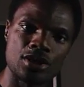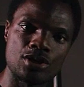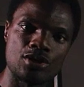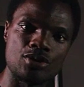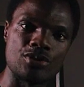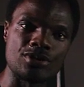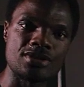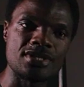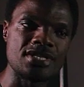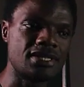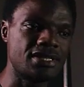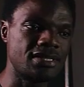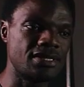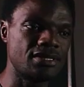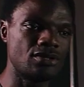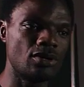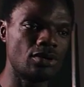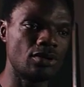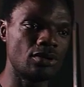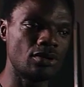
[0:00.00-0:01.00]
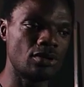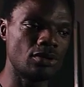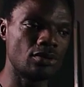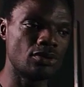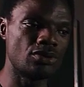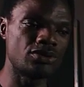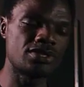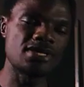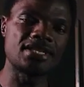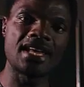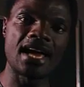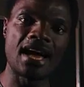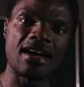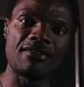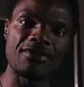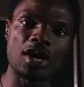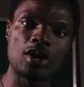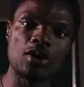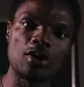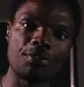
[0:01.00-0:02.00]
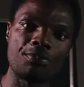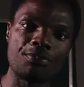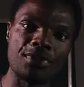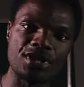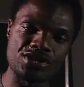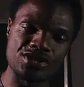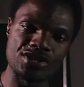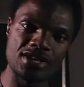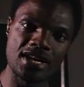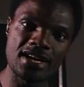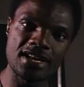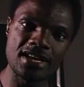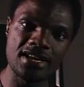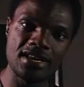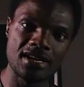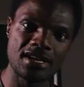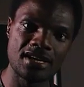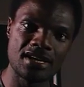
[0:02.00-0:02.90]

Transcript: Does it have enough machinery?